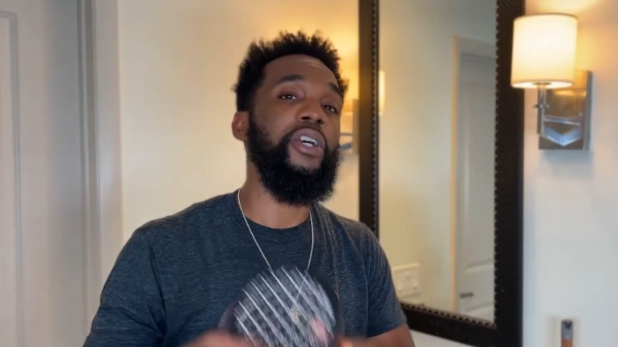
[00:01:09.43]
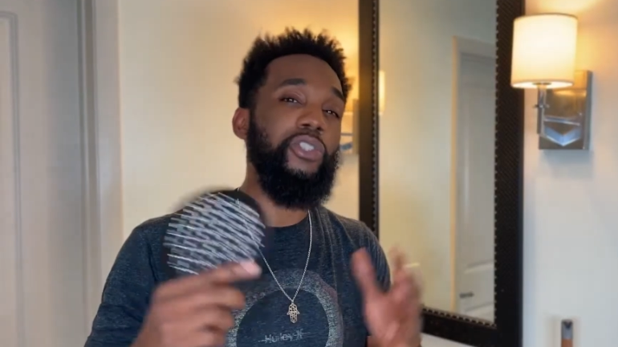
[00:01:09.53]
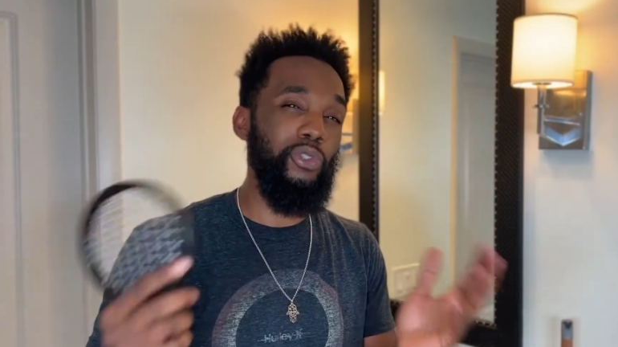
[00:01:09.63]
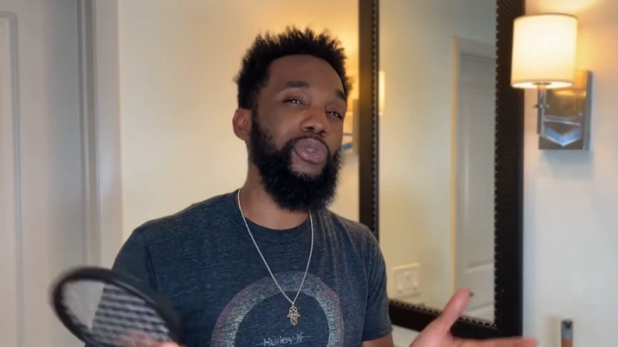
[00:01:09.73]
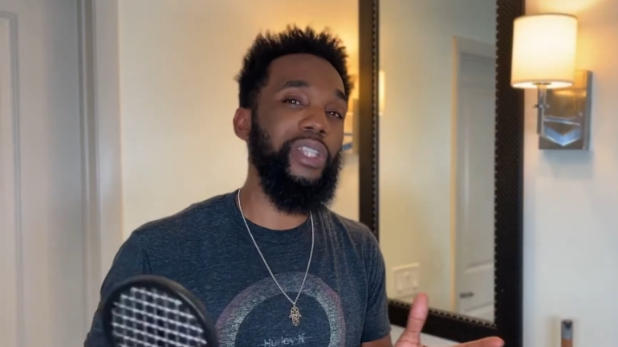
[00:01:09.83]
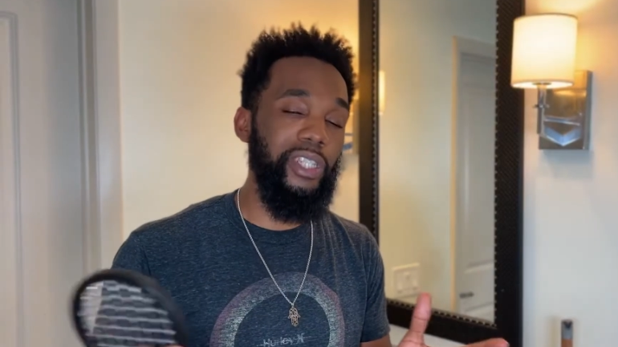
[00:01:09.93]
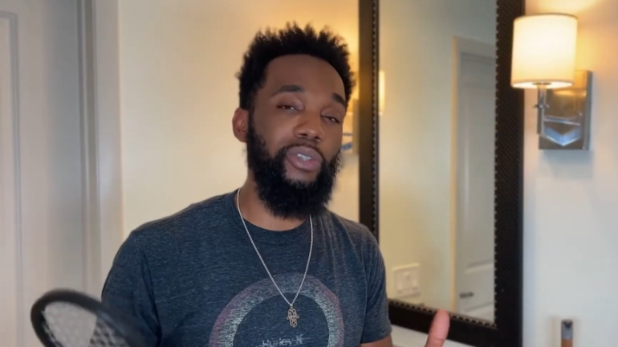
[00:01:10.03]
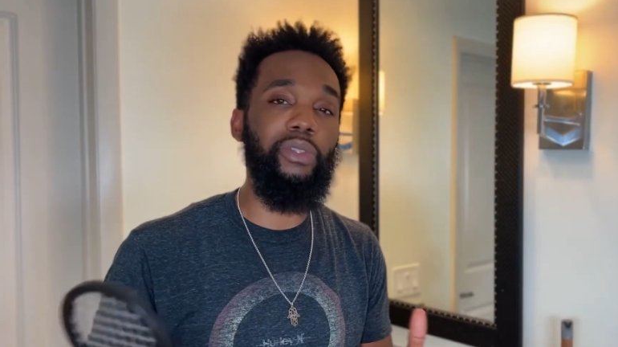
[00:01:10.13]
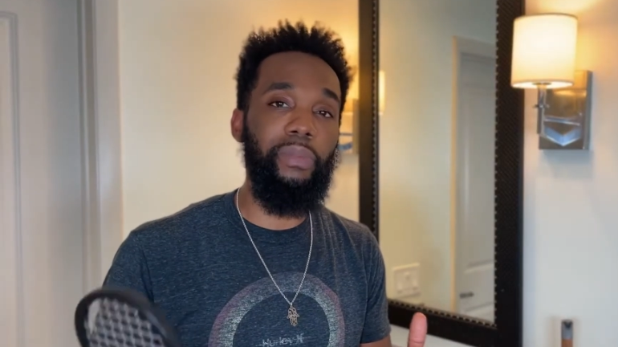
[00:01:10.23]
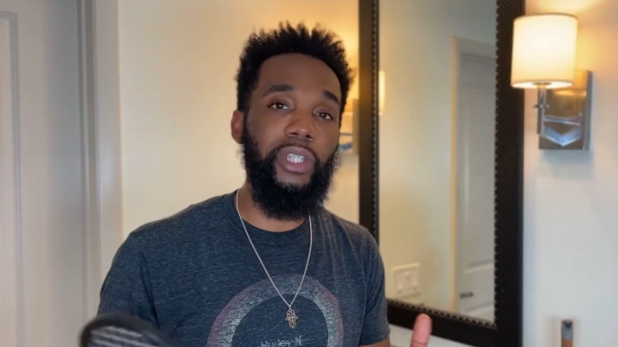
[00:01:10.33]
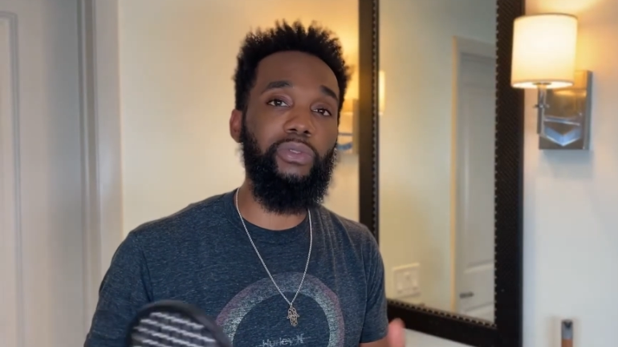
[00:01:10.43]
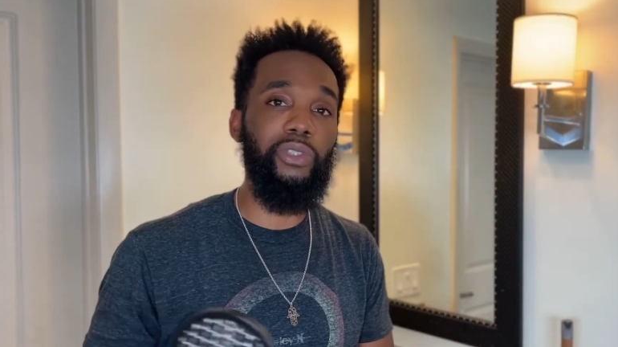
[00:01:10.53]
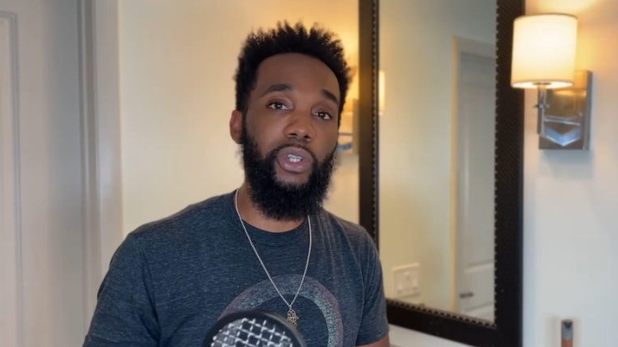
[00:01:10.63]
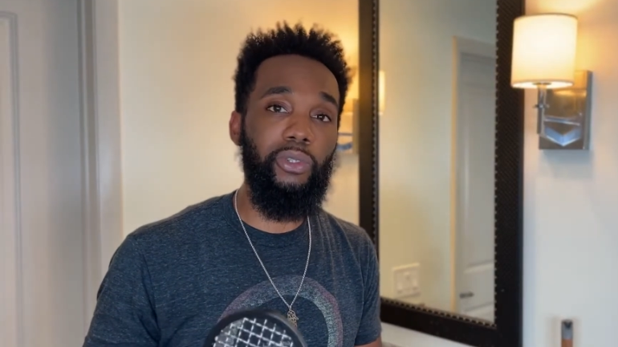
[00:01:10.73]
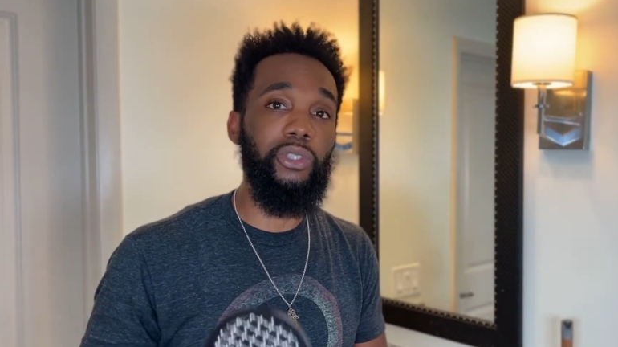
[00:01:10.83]
so you can yield the best
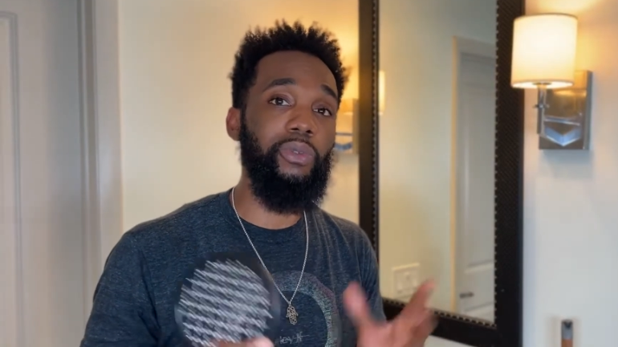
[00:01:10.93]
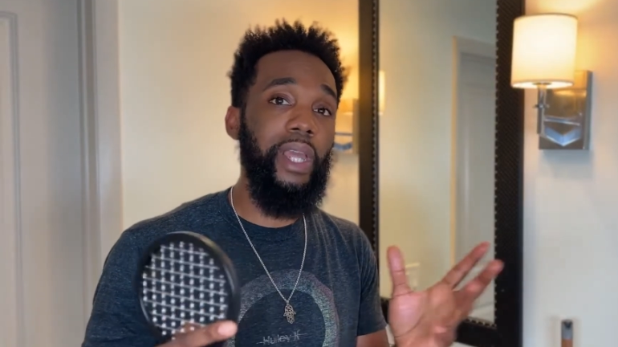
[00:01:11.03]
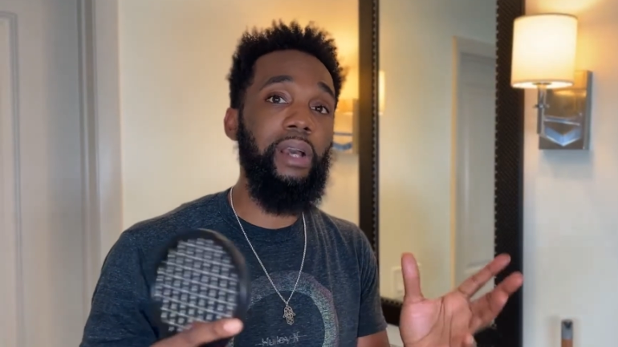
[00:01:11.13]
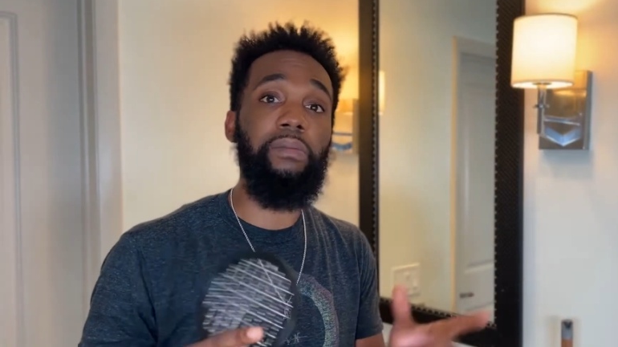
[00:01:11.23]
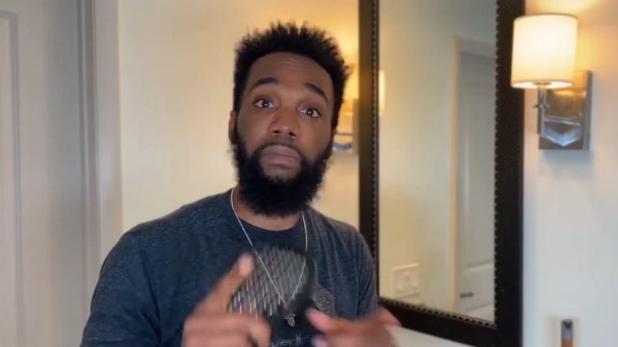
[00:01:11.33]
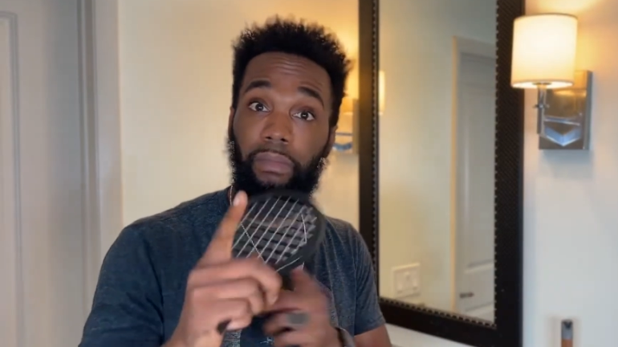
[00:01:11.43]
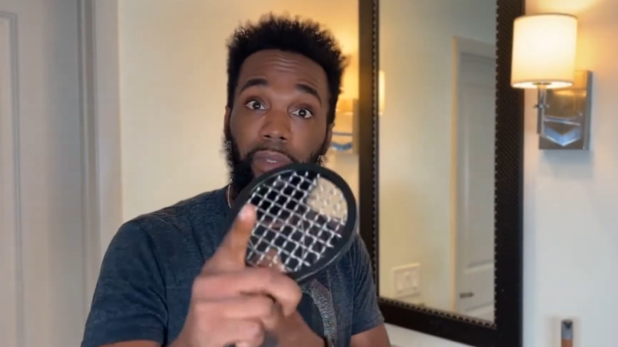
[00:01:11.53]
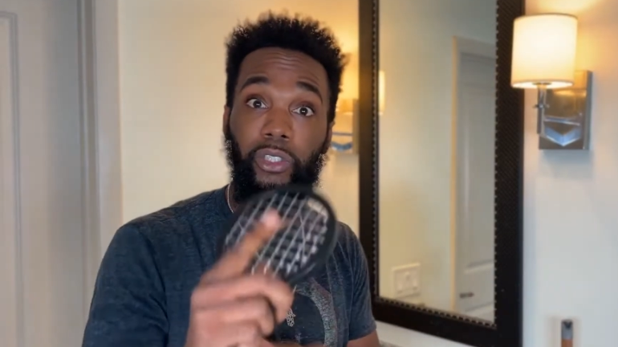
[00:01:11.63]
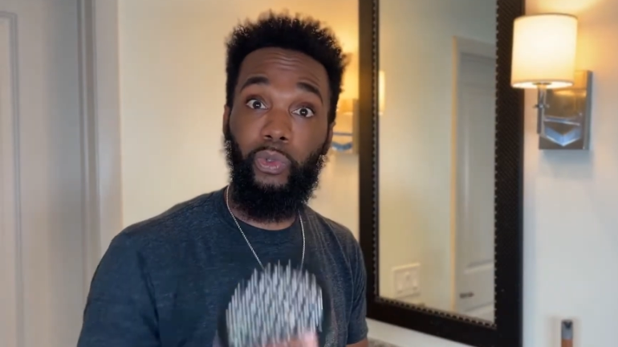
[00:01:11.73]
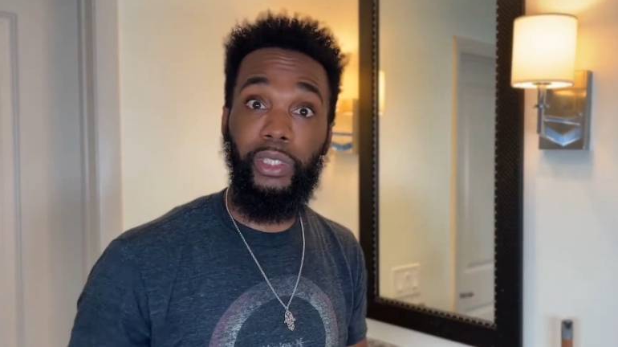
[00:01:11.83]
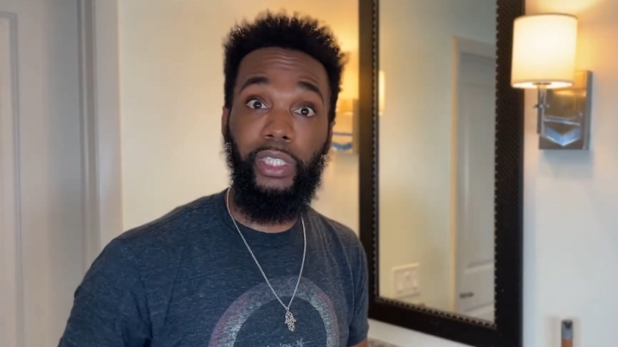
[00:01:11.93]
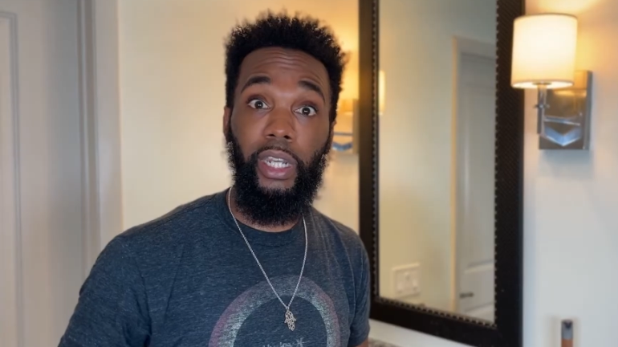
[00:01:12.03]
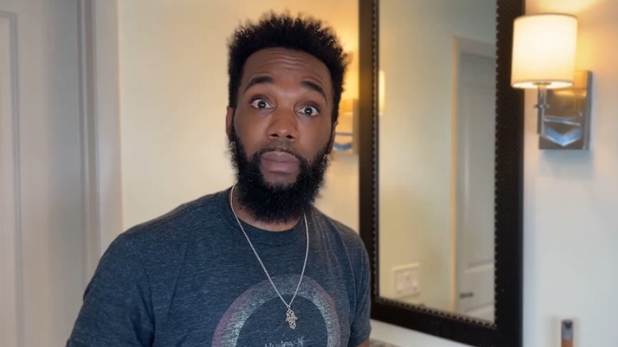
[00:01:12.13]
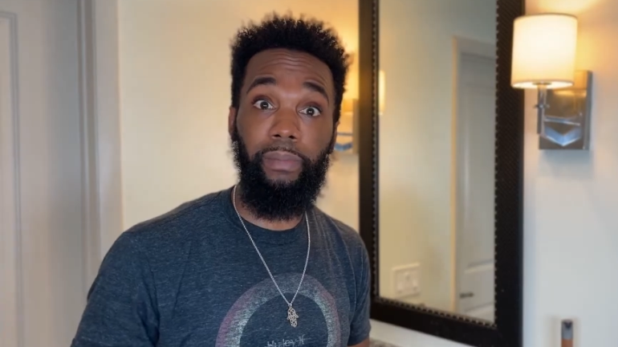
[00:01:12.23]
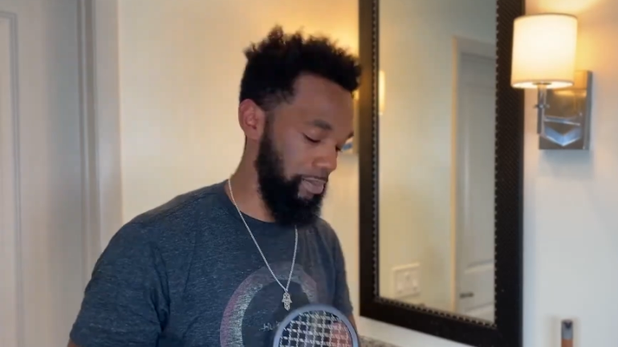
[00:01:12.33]
results. So now let's twist it up.